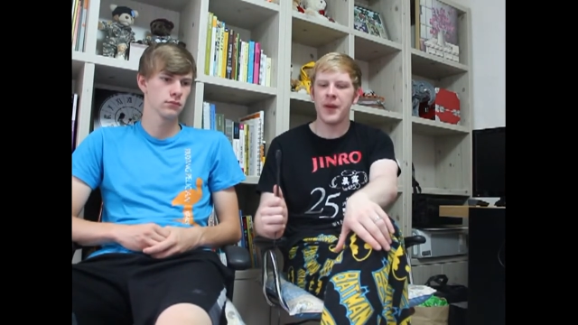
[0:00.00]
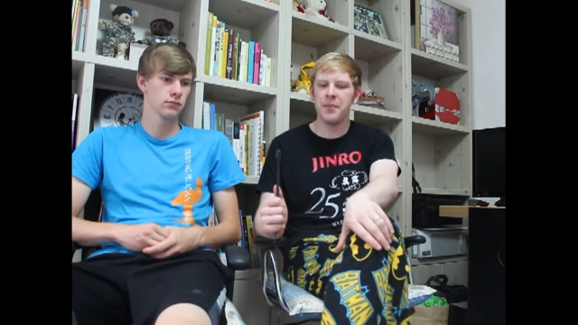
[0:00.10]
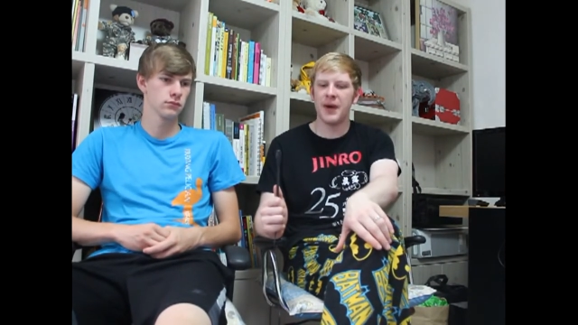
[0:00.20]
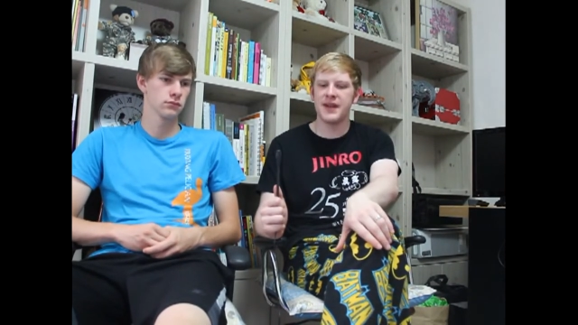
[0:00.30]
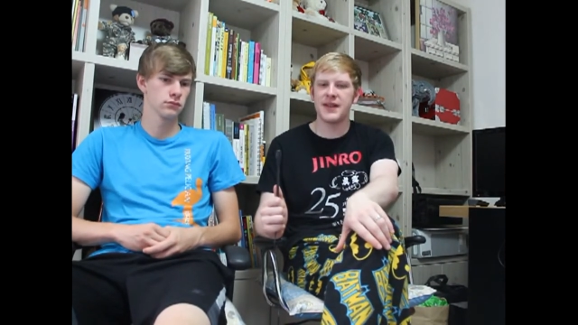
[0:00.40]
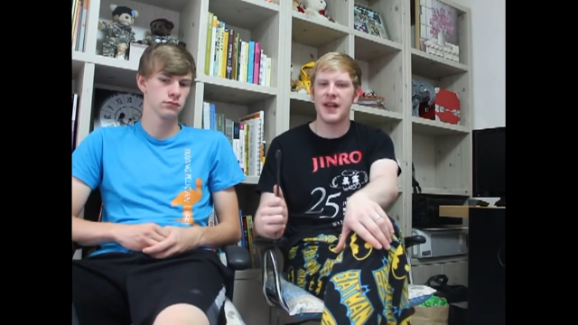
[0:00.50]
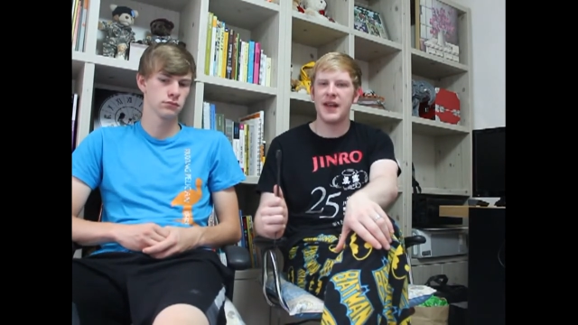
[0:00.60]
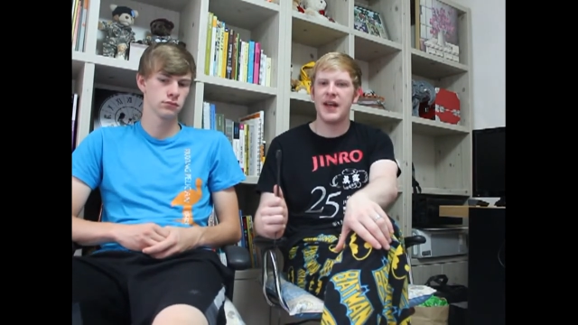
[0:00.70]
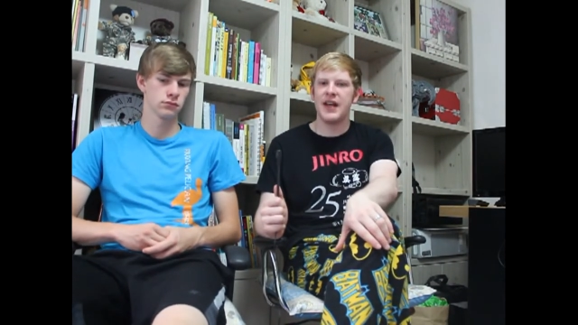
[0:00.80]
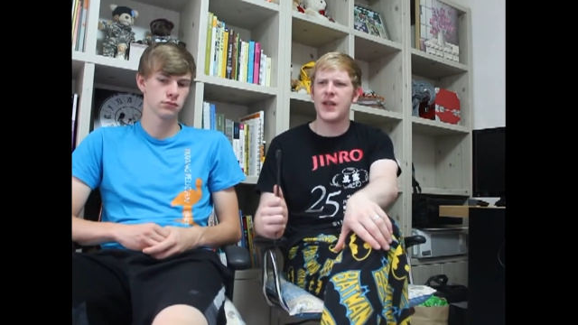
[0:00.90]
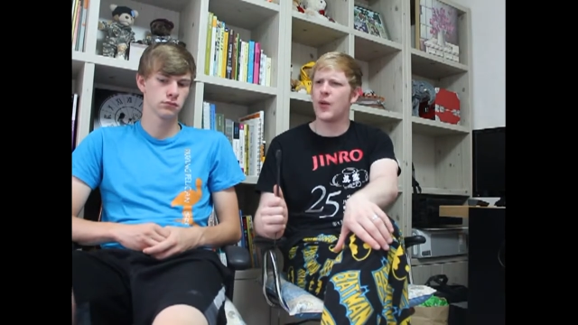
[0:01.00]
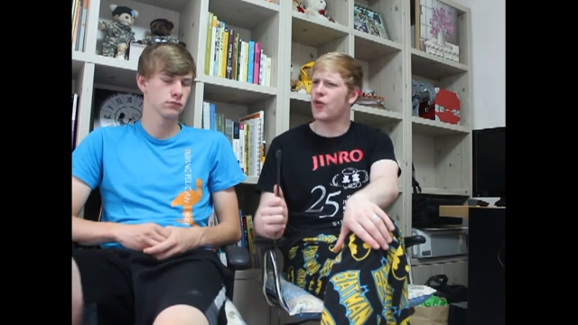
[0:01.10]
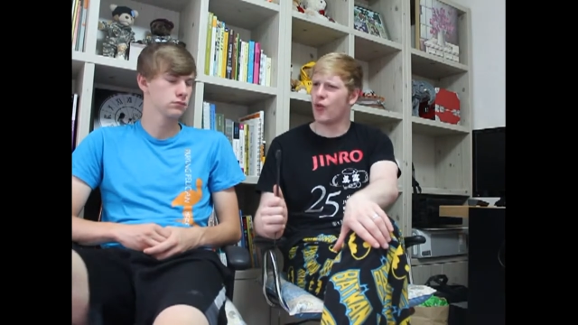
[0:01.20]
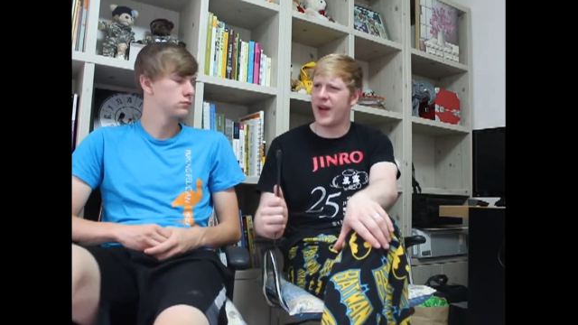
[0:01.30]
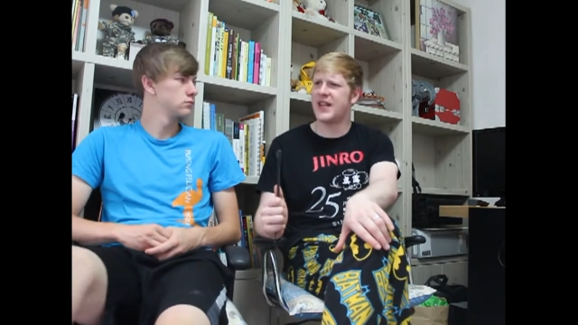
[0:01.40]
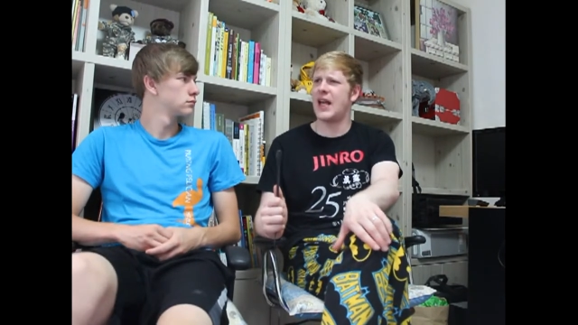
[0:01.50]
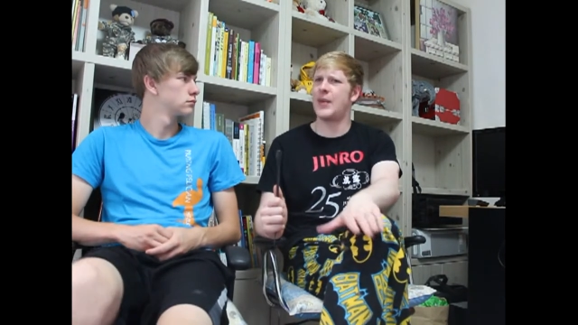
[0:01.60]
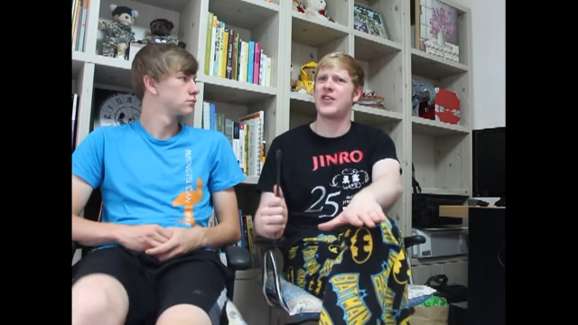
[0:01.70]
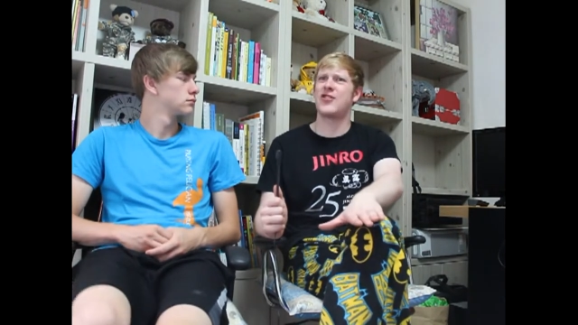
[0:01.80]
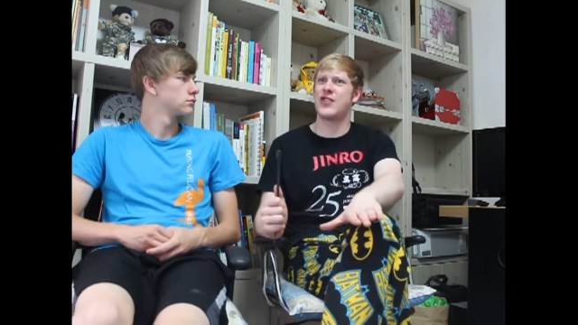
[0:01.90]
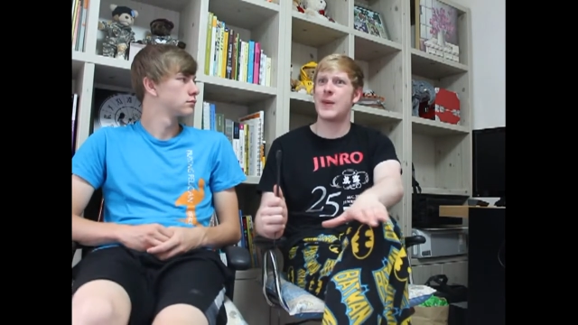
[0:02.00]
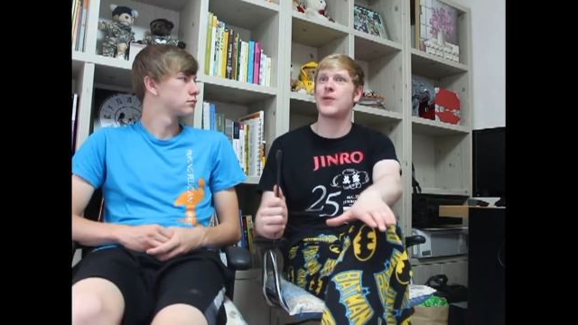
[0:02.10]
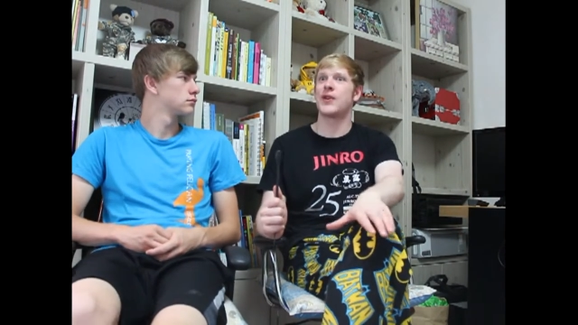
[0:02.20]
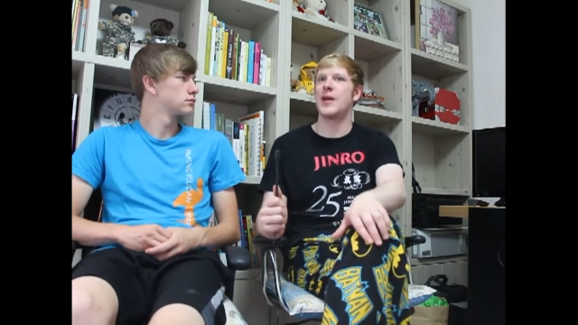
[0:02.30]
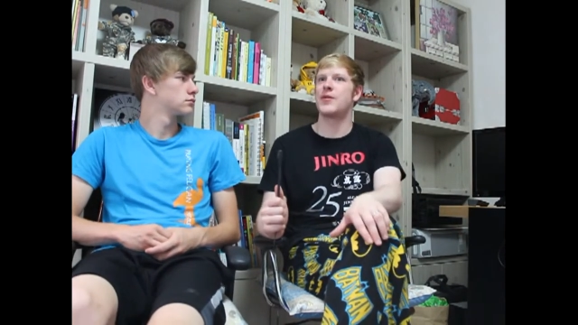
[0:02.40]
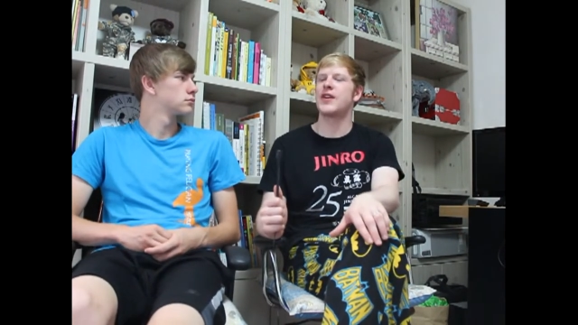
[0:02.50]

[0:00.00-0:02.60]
Speaker 1: But they were great games, exceptional games.